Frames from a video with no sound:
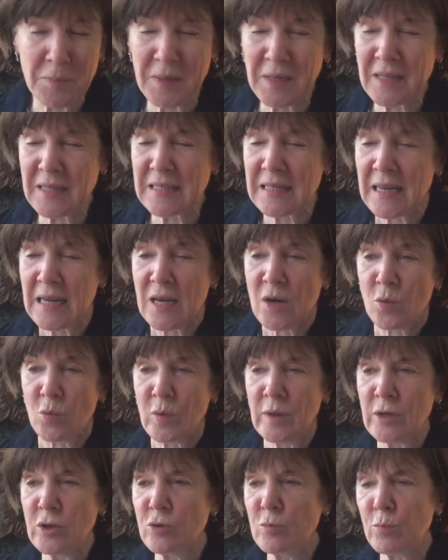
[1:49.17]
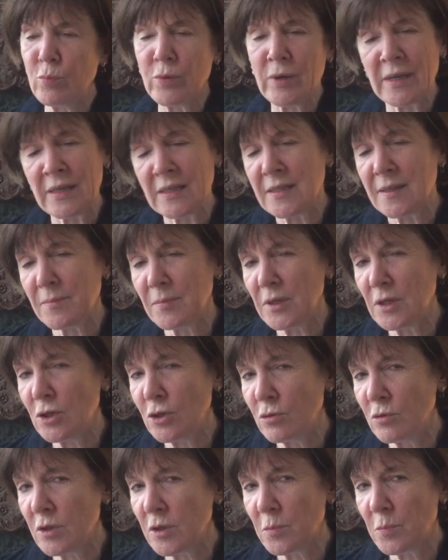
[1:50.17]
because when you bring something
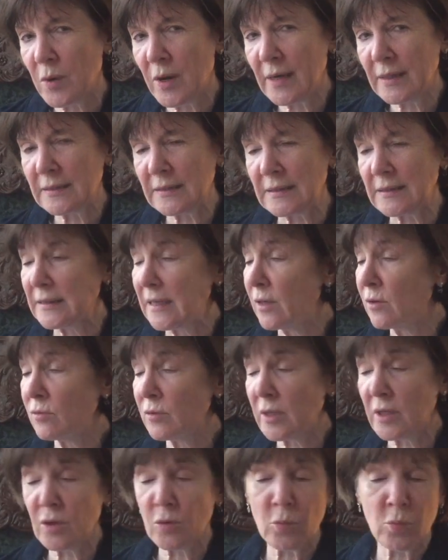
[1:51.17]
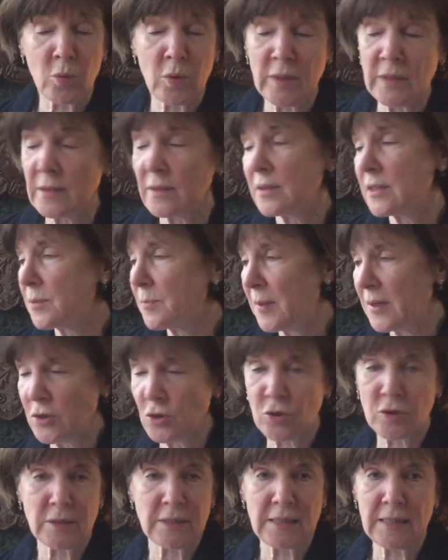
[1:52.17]
new to the practice, I don't care what
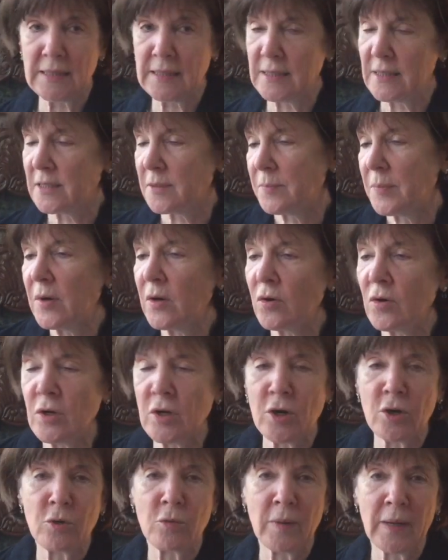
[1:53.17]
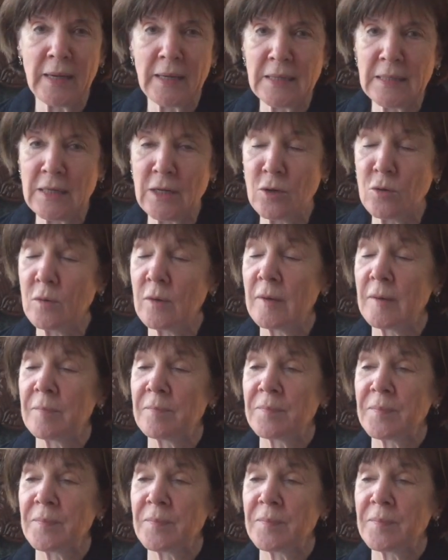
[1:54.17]
specialty it is, perio, endo,